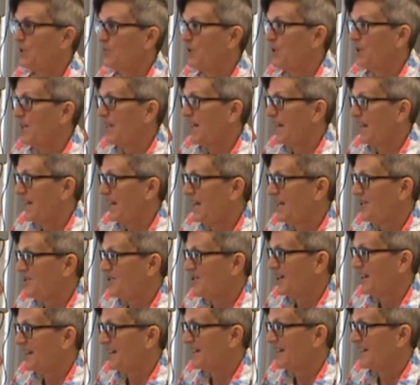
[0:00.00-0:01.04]
with an
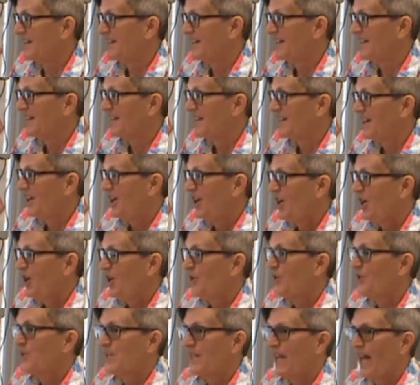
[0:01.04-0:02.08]
agent
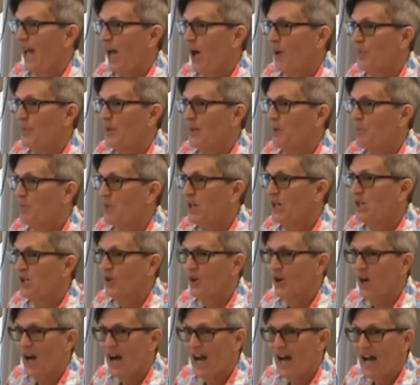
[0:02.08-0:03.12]
who's helping be
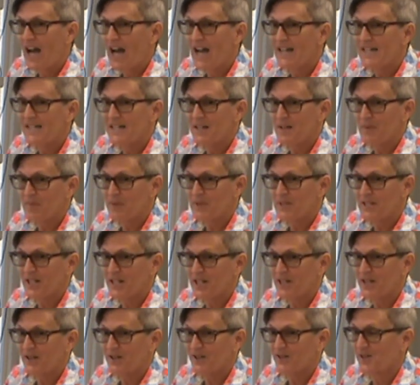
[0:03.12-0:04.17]
your eyes in a
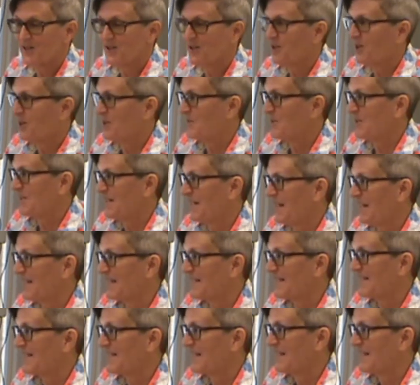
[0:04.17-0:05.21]
particular circumstance.